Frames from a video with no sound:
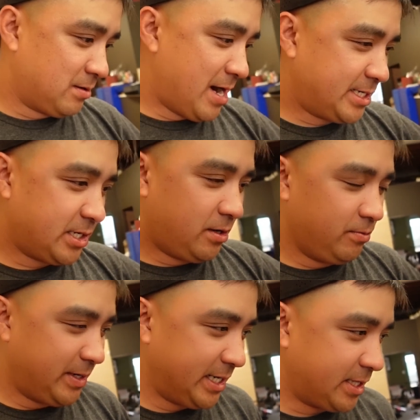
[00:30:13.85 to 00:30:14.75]
All right, so
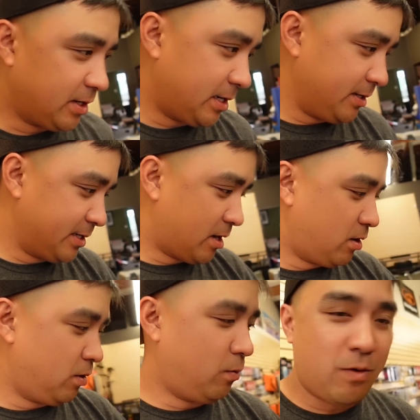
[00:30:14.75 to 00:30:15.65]
we did the
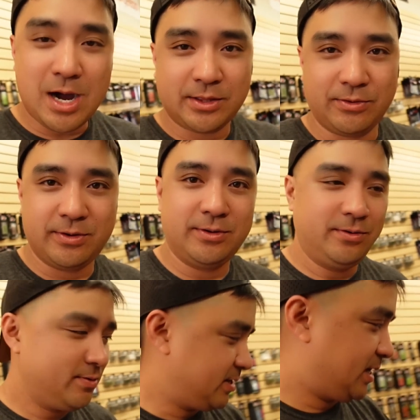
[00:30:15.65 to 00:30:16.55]
whole
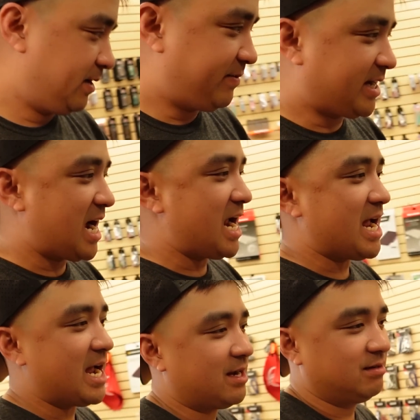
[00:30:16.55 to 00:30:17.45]
walkthrough of the
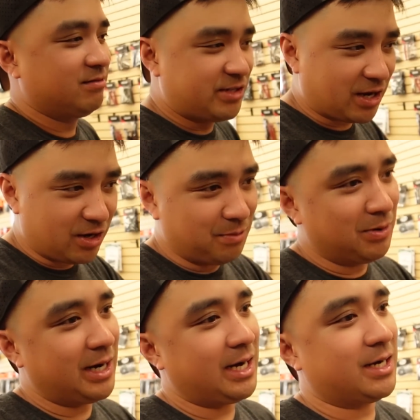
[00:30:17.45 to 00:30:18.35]
kayak. Took a little
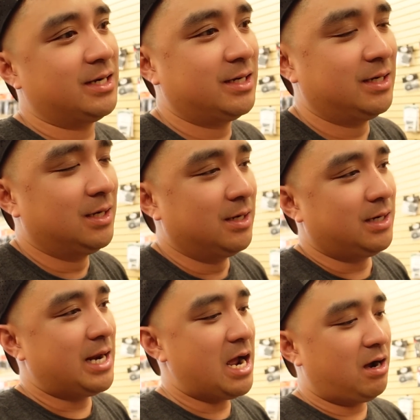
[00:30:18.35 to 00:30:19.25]
break.
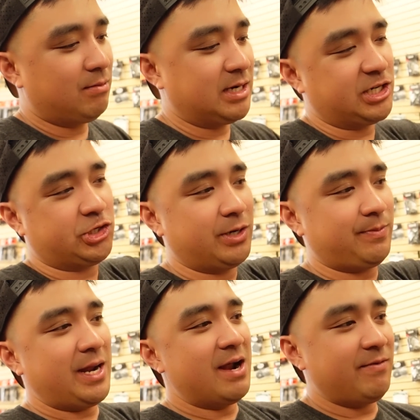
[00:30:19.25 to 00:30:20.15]
Now I'm going to
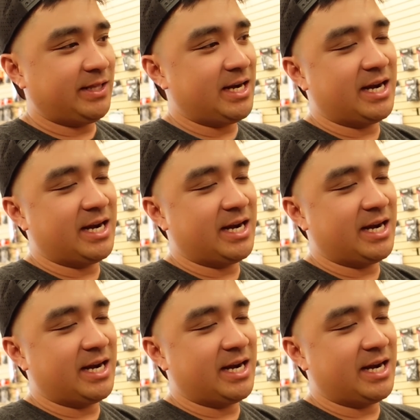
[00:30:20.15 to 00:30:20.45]
strip everything